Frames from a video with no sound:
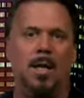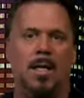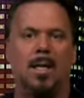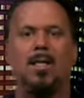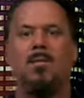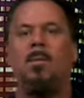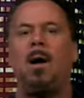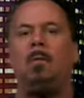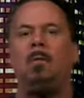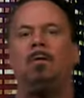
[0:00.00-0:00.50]

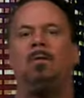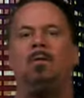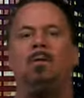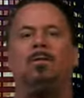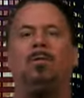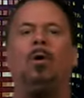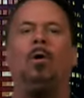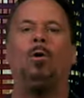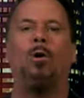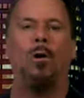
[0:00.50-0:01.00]
It's my review
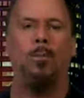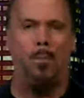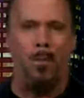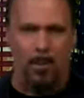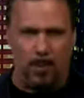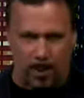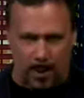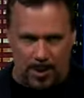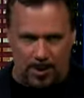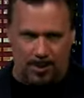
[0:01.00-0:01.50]
of
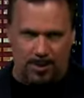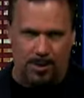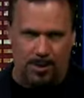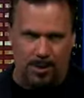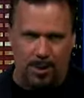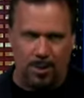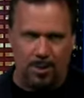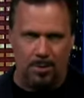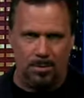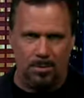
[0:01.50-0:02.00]
Horrible Bosses
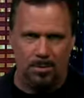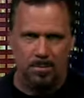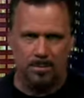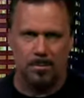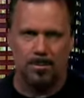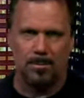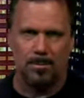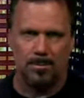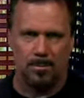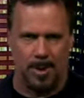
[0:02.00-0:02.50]
2
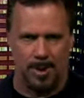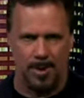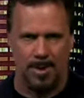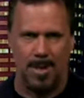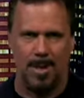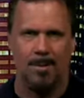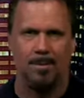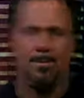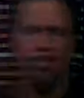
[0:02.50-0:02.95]
right now.